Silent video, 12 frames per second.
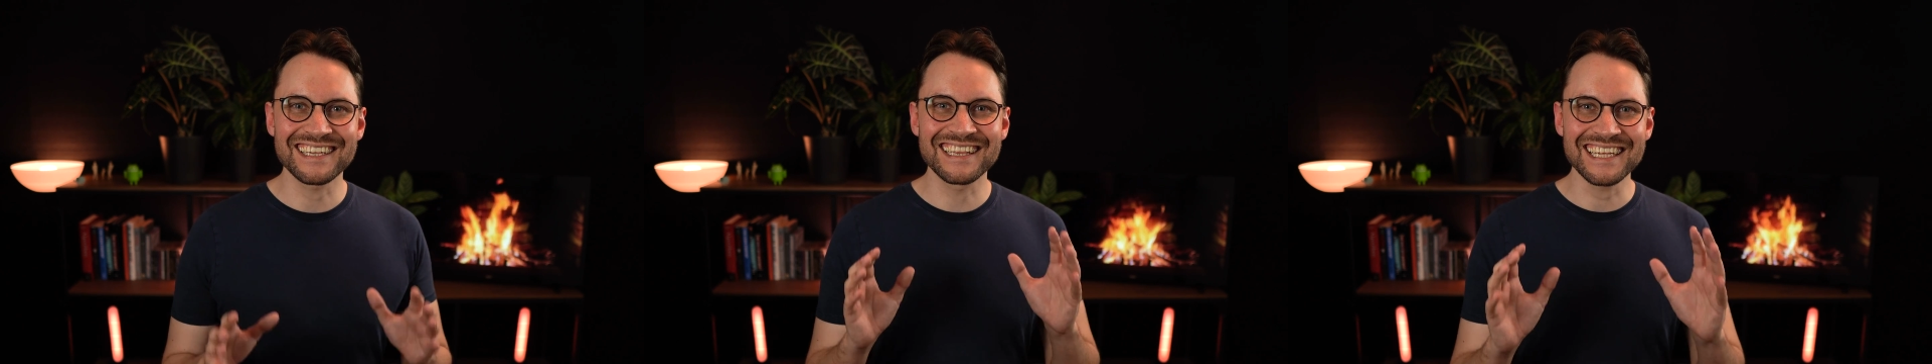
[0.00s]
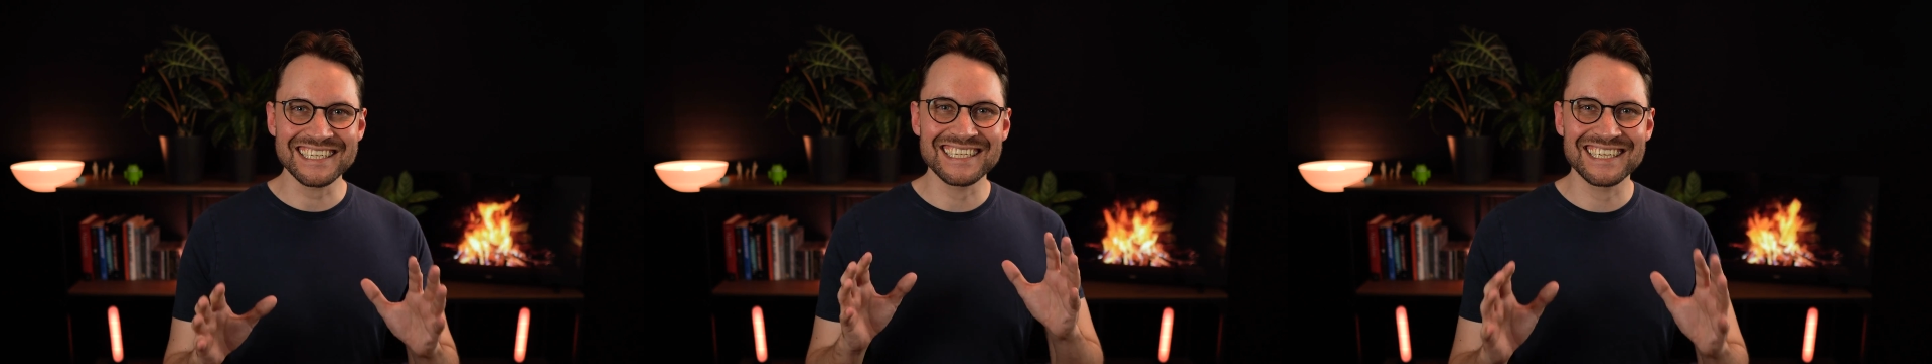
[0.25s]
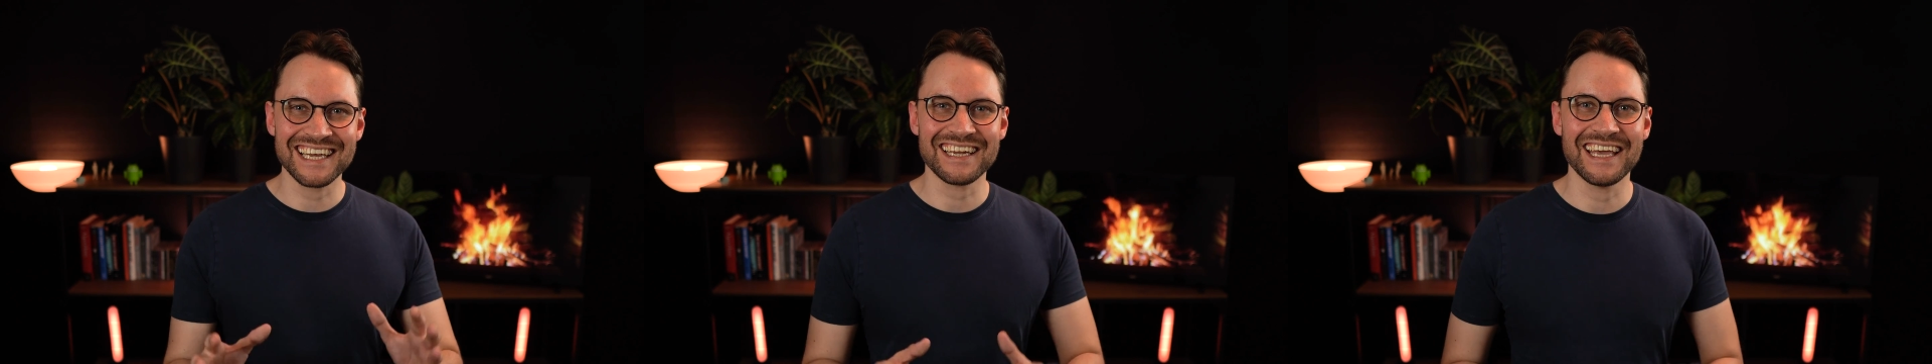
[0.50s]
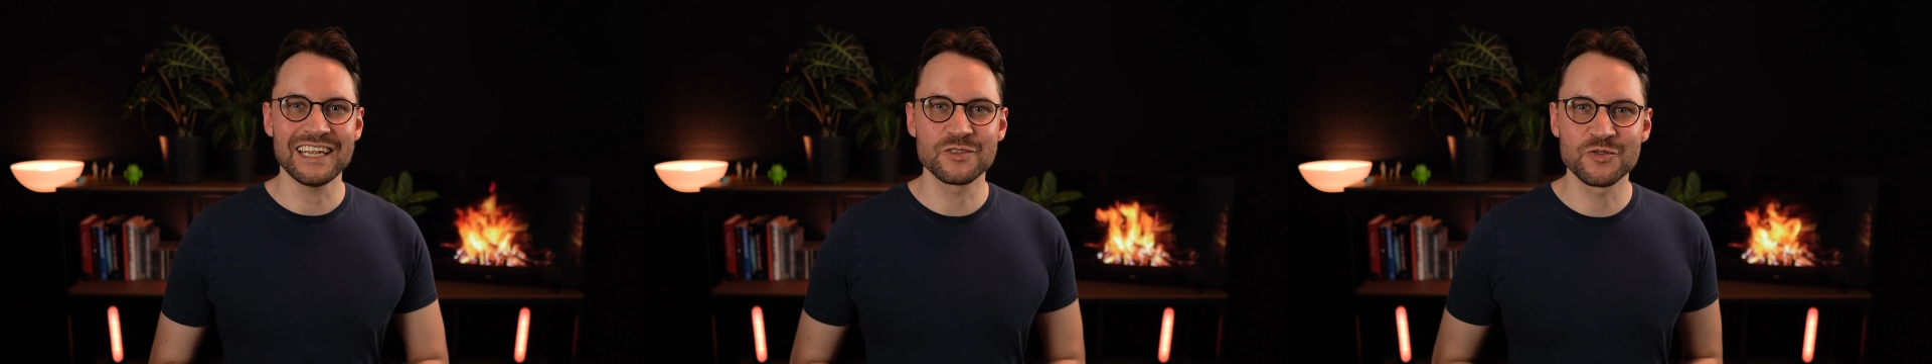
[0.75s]
let's
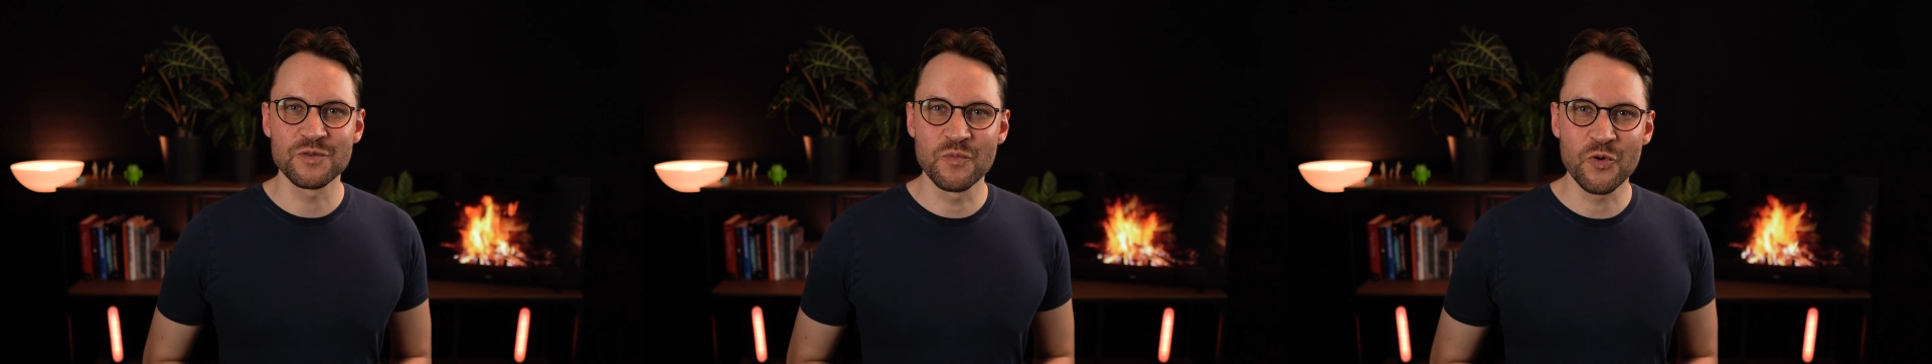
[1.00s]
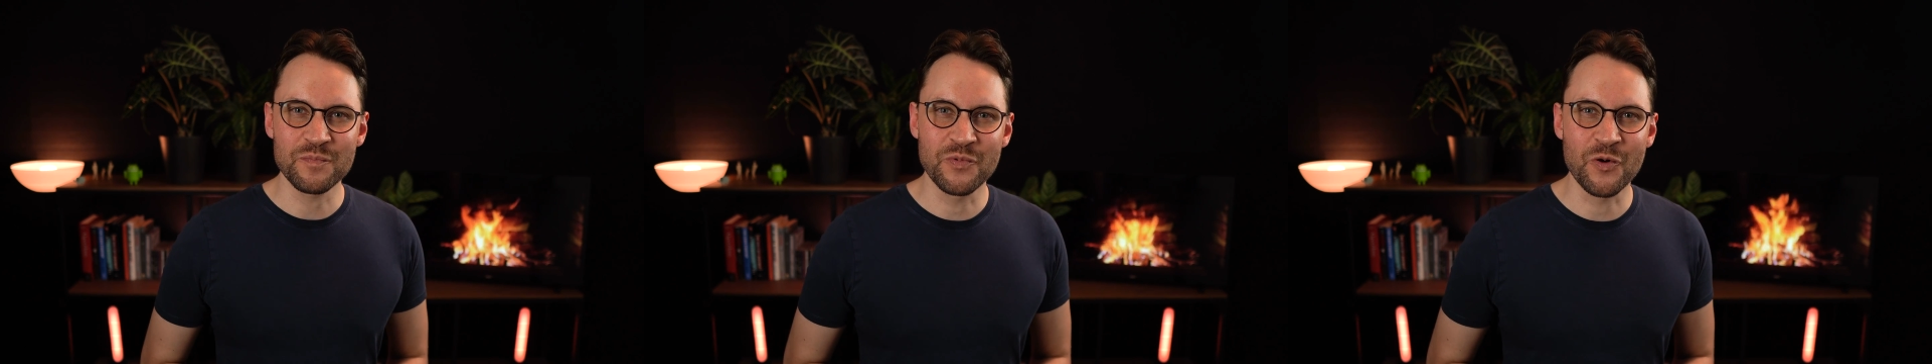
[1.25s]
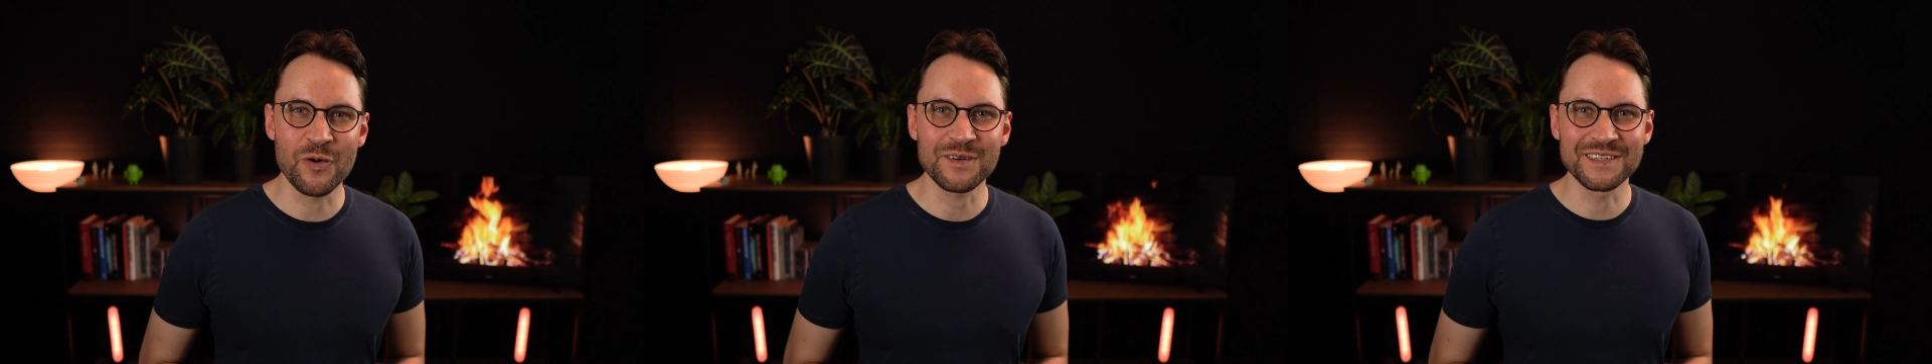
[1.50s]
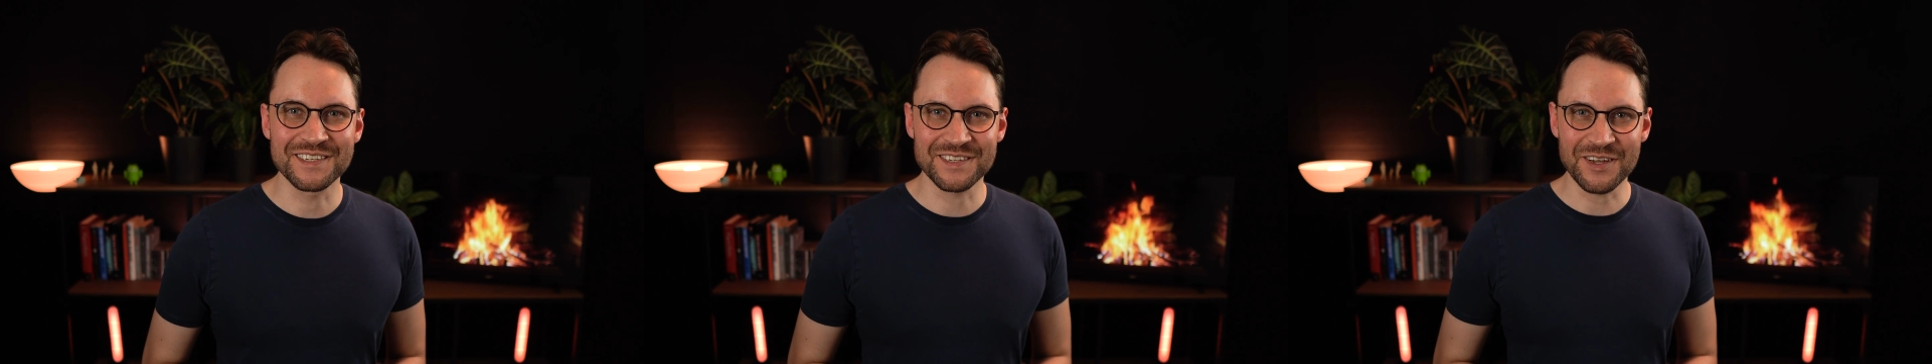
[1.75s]
get into the more
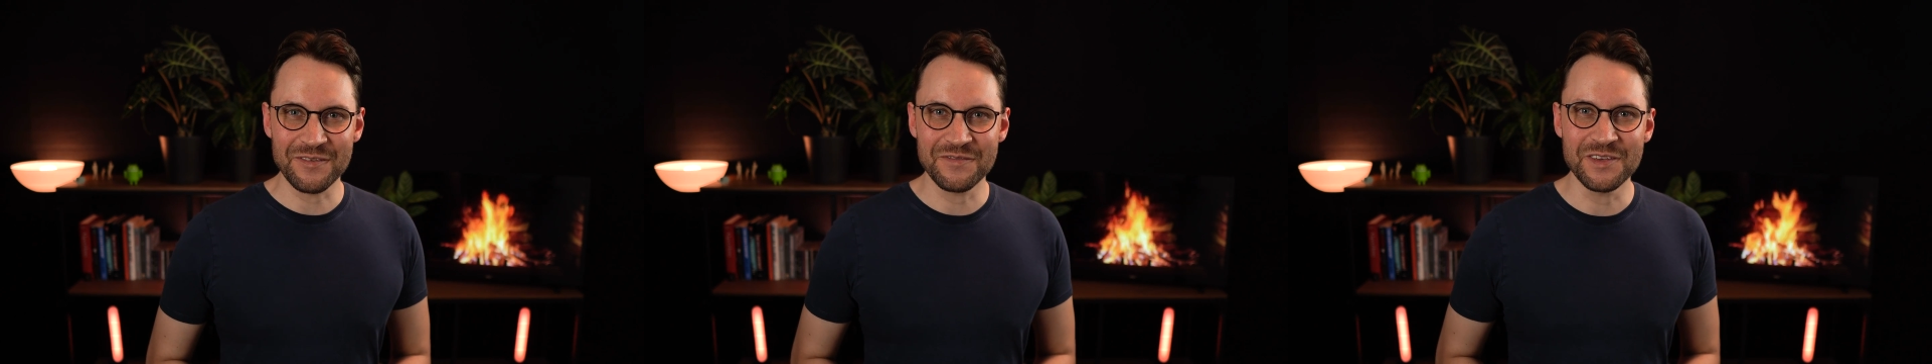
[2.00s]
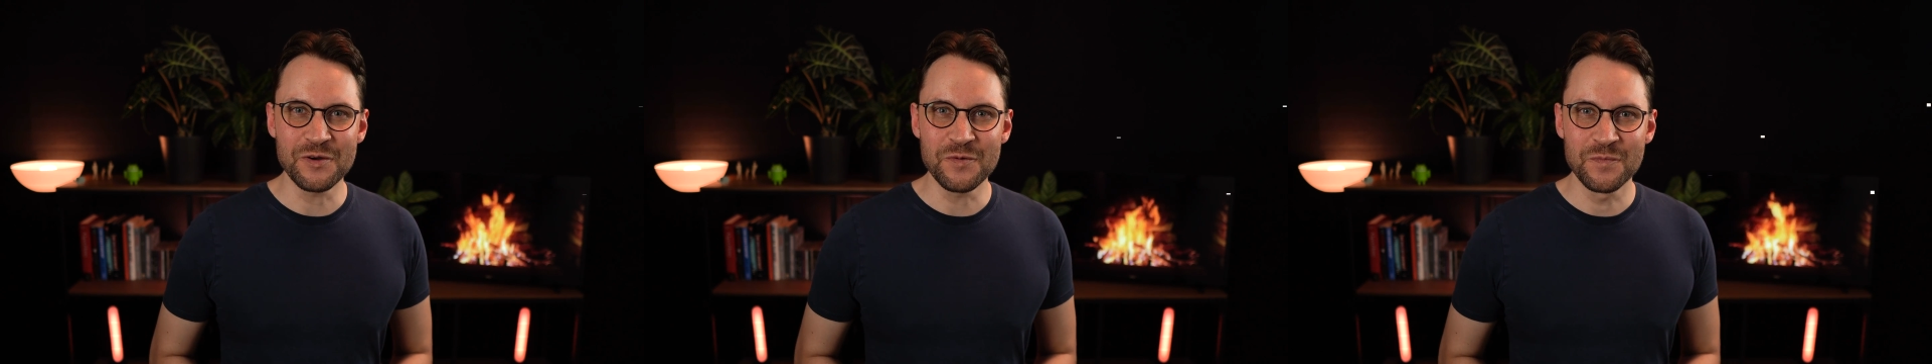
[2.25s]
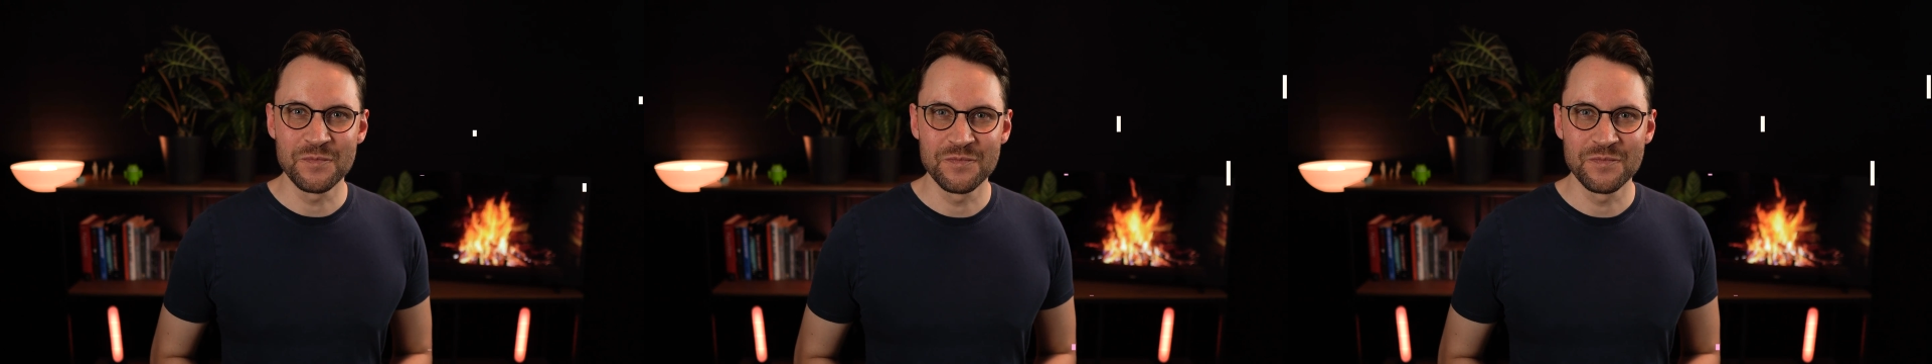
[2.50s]
important stuff here.